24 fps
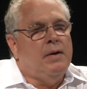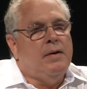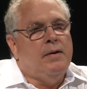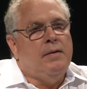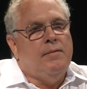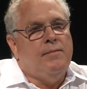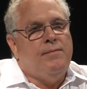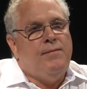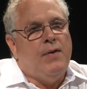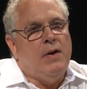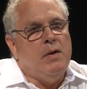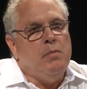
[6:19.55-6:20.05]

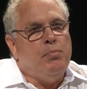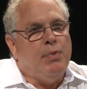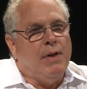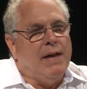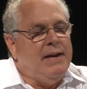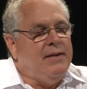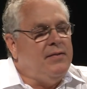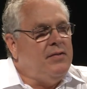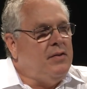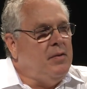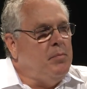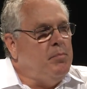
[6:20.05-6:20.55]
fun
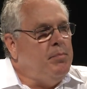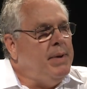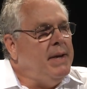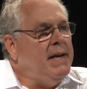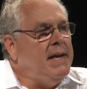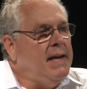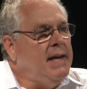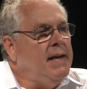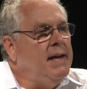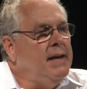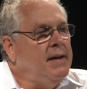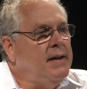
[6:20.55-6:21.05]
place to
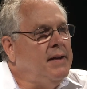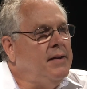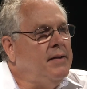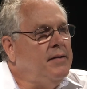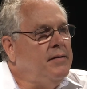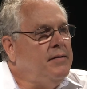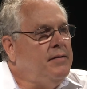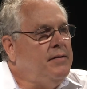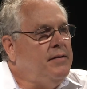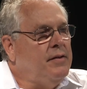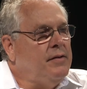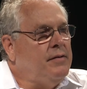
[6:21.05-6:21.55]
be
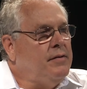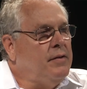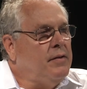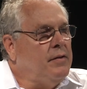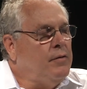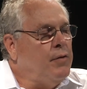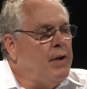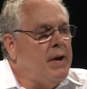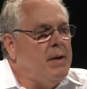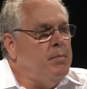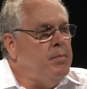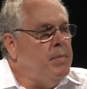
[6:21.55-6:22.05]
is just a
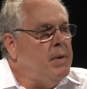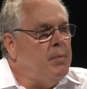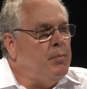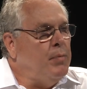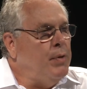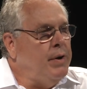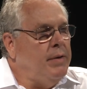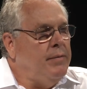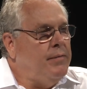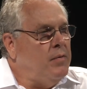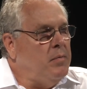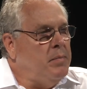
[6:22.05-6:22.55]
great
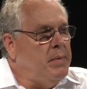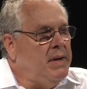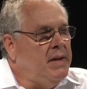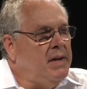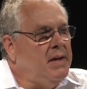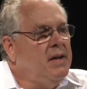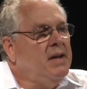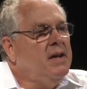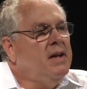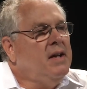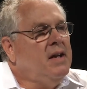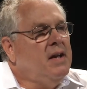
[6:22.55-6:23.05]
memory for me
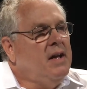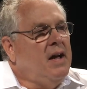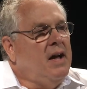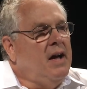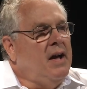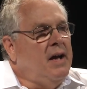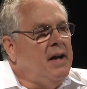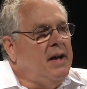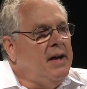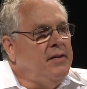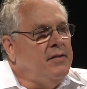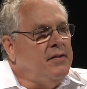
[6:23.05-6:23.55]

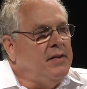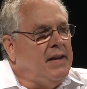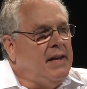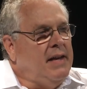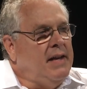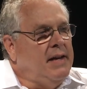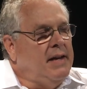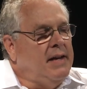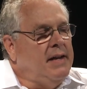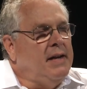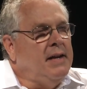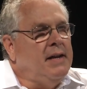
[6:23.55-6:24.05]
as a
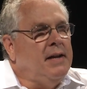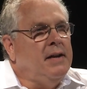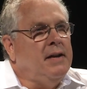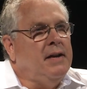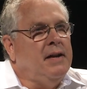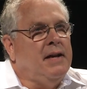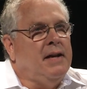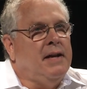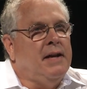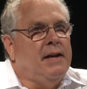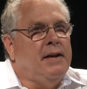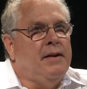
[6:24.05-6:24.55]
kid.
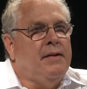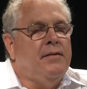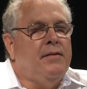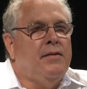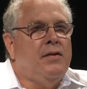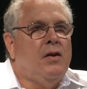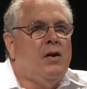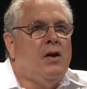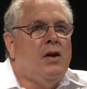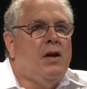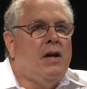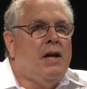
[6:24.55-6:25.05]
And
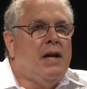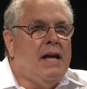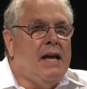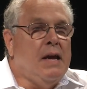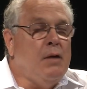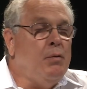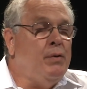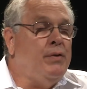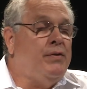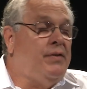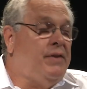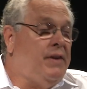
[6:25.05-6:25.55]

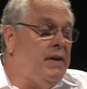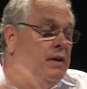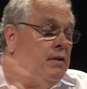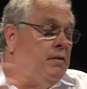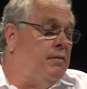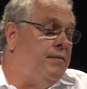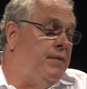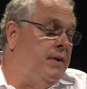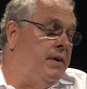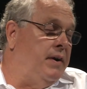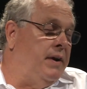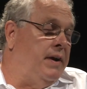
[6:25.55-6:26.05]
it was still
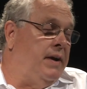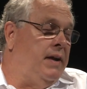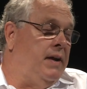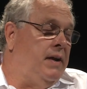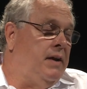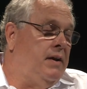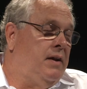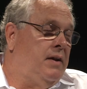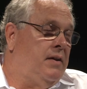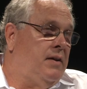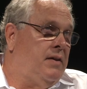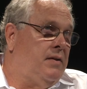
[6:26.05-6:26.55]

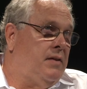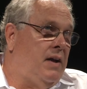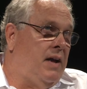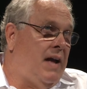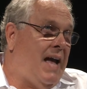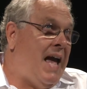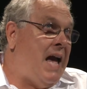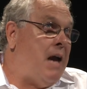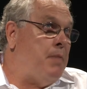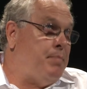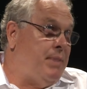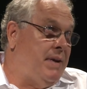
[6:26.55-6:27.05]
very
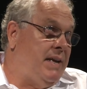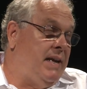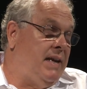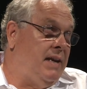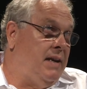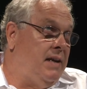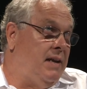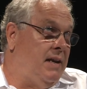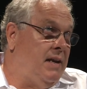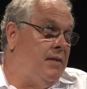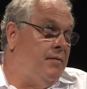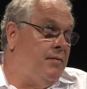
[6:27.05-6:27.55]

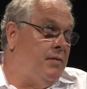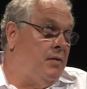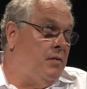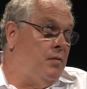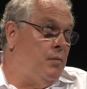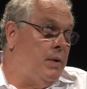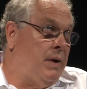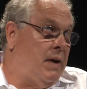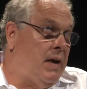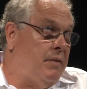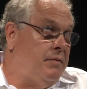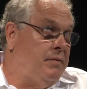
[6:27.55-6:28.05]
happening even
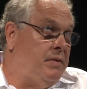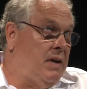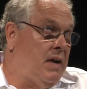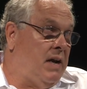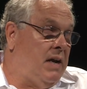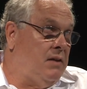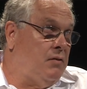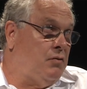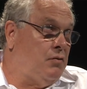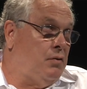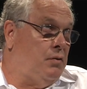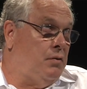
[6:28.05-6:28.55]
when I was in
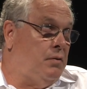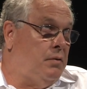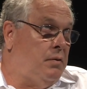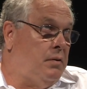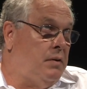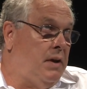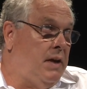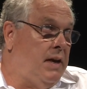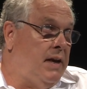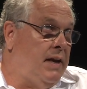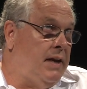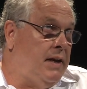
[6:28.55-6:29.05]
high
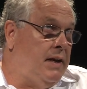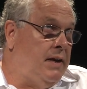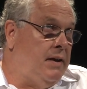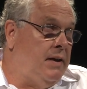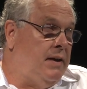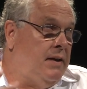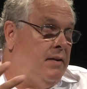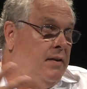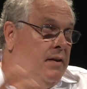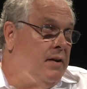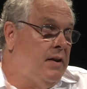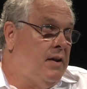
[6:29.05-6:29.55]
school.
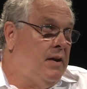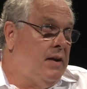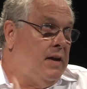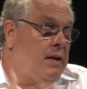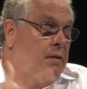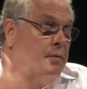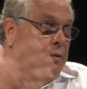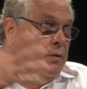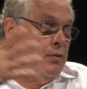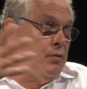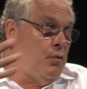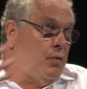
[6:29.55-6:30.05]
And
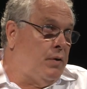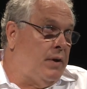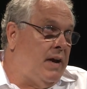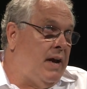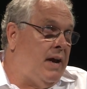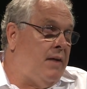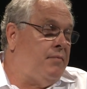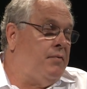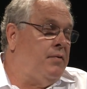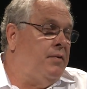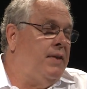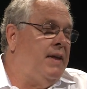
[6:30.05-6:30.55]
it was sort of
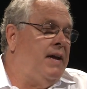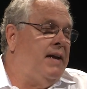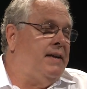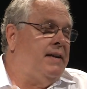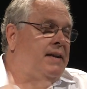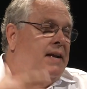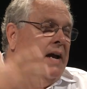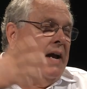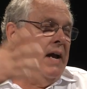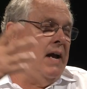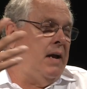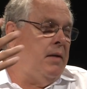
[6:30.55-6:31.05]
after that
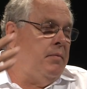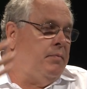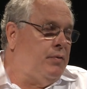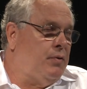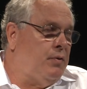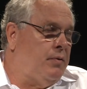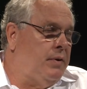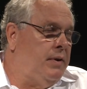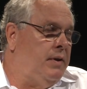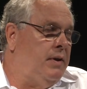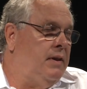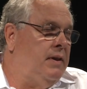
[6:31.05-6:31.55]
time,
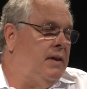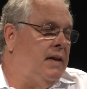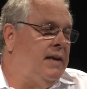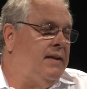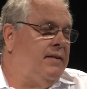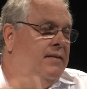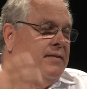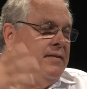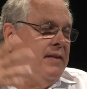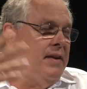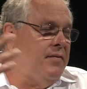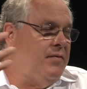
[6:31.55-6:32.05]
sort of late
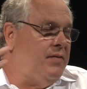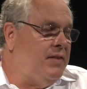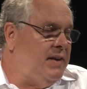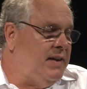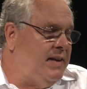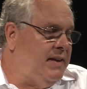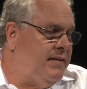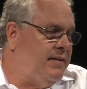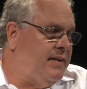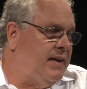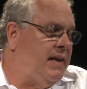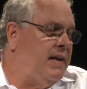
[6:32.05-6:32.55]

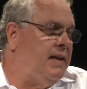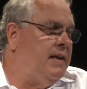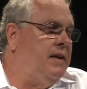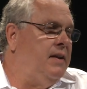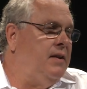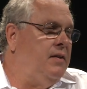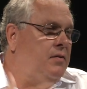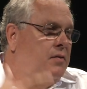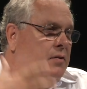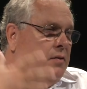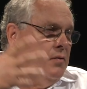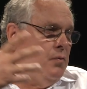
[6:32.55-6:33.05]
70s,
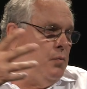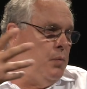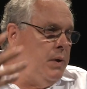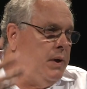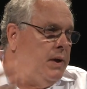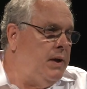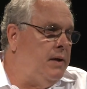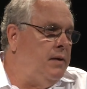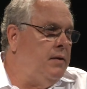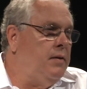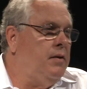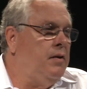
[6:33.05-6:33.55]
80s is
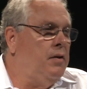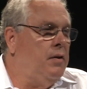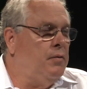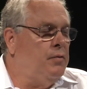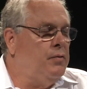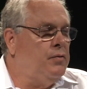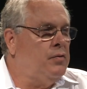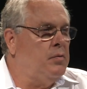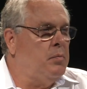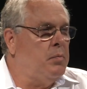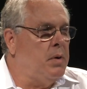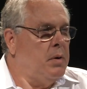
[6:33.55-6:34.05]
when,
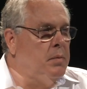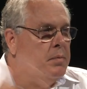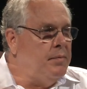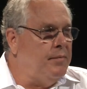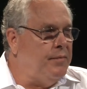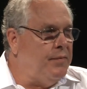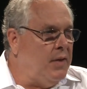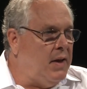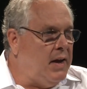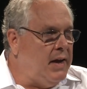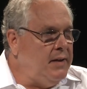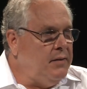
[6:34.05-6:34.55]
suburban
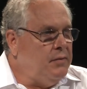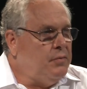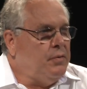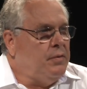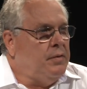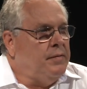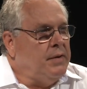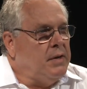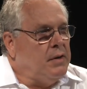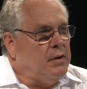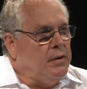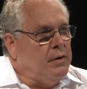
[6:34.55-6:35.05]
flight
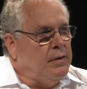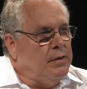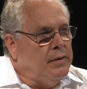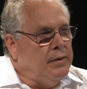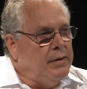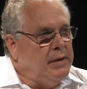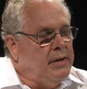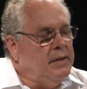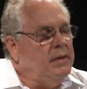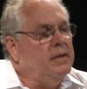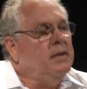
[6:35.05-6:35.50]
sort of occurred